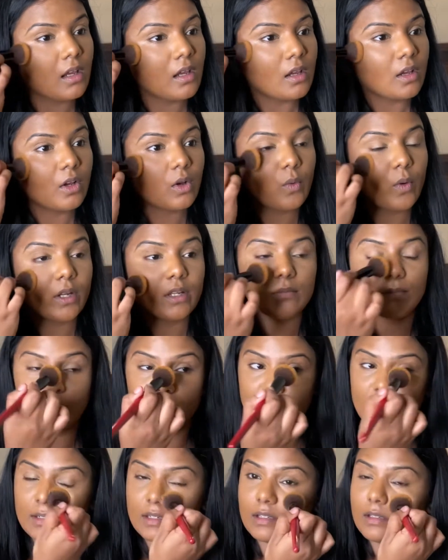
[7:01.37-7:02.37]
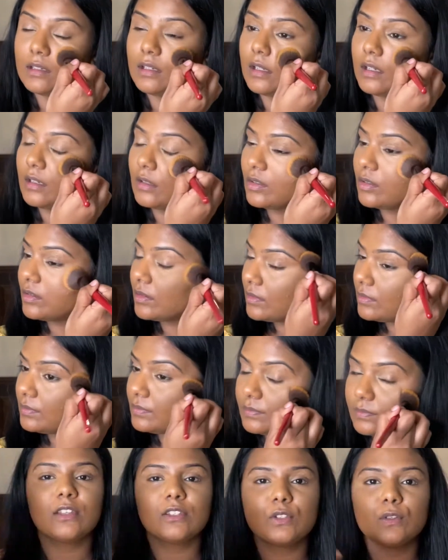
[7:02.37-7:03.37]
quite melted in.
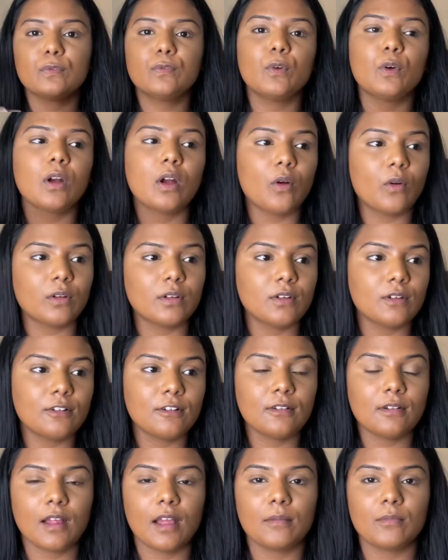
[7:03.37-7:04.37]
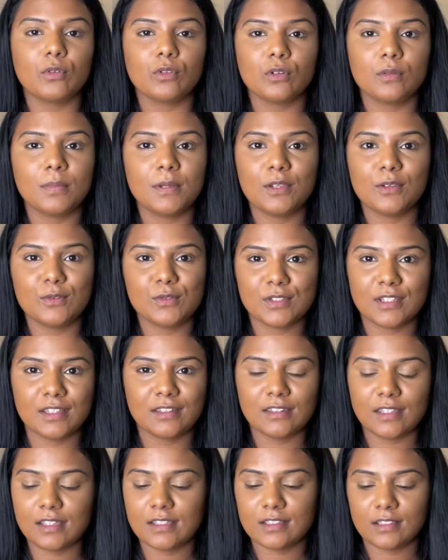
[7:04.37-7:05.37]
So for contour, I'm going to be using
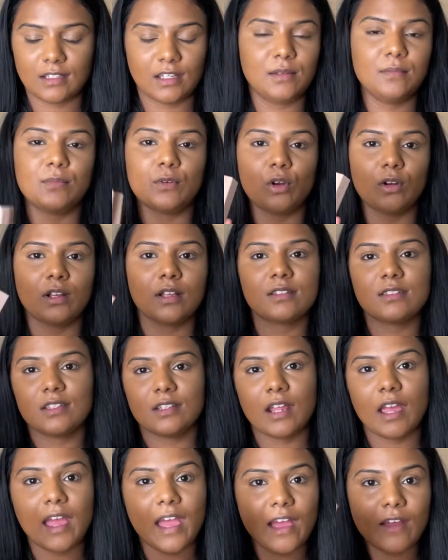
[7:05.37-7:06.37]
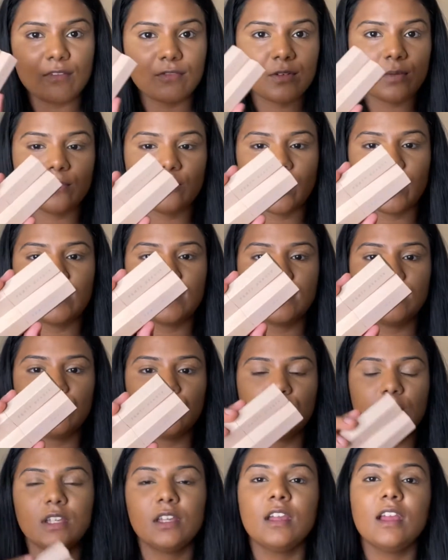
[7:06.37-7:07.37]
these cream products that I have from Fenty
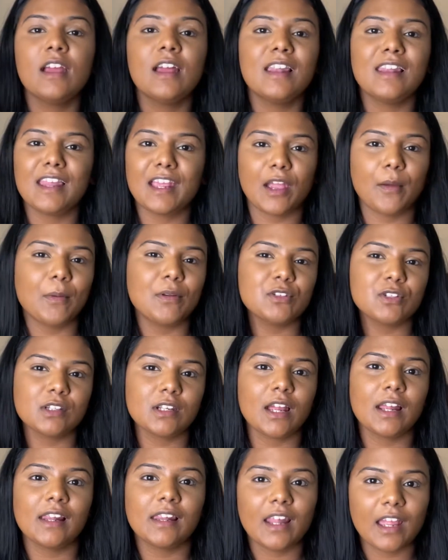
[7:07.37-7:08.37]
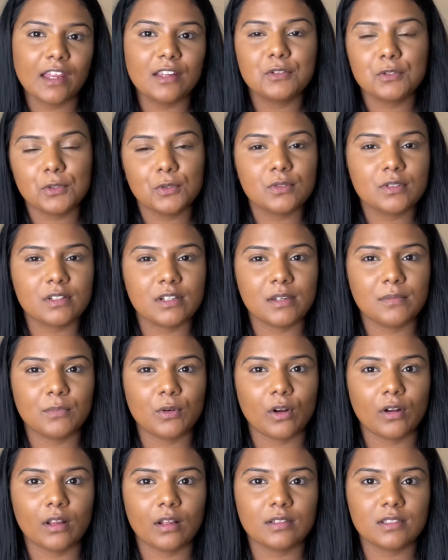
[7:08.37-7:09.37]
Beauty. Like I mentioned, I like to use cream
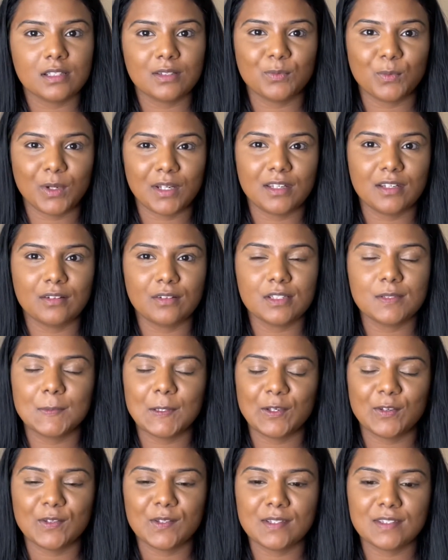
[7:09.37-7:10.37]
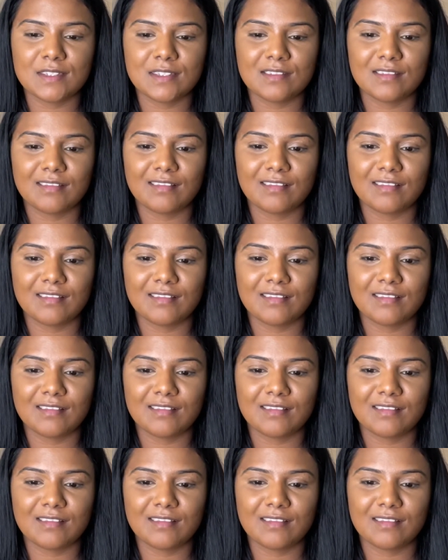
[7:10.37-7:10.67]
products in winters because,